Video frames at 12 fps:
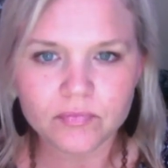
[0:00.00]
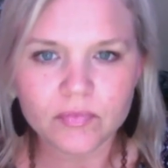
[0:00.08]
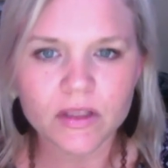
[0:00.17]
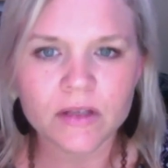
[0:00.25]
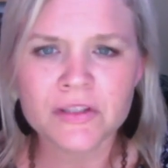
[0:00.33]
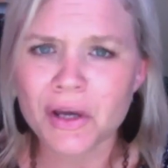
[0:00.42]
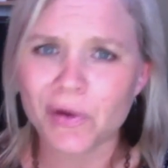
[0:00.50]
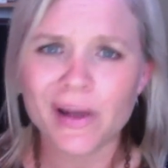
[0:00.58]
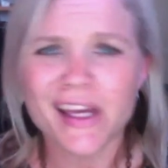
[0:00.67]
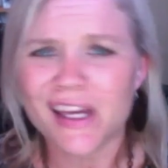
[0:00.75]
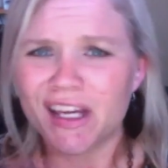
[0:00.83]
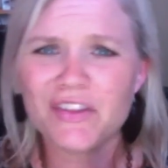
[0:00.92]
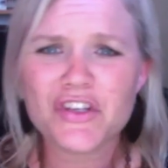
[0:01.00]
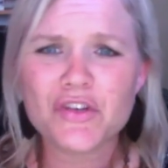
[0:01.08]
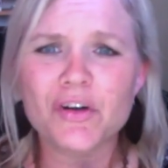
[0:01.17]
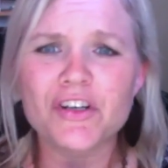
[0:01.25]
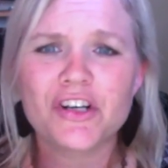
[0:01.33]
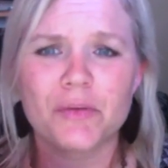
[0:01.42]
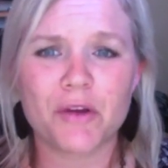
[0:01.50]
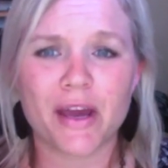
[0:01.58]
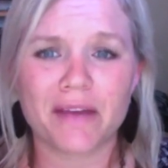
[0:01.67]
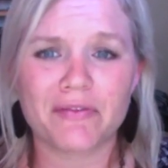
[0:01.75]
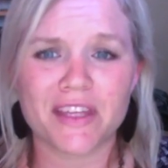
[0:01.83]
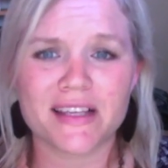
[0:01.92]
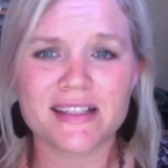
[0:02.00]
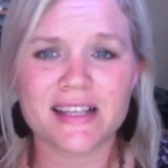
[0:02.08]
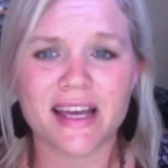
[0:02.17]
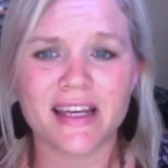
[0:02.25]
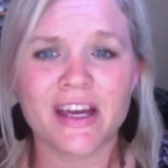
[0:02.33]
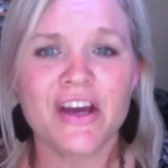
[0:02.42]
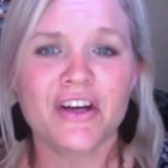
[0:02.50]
So in the short term, you have things like